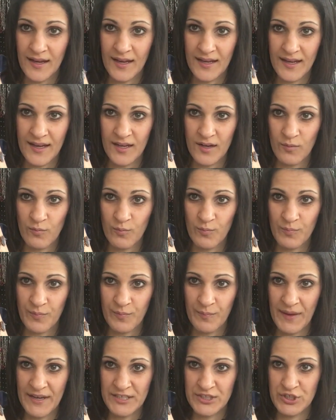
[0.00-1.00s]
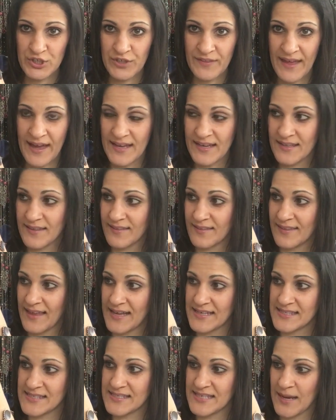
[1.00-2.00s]
I kind of make sure that
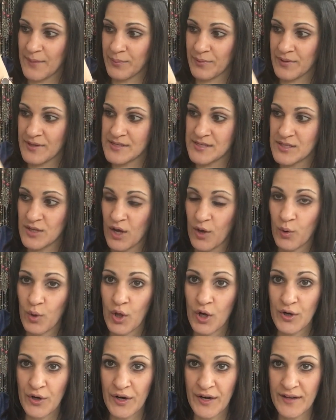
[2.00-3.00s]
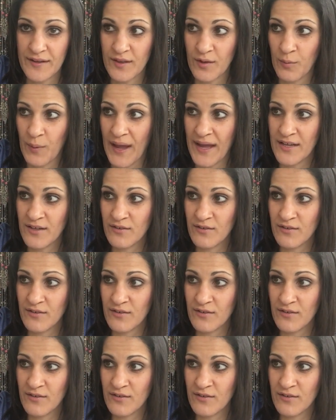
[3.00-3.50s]
that staple is no longer in the way.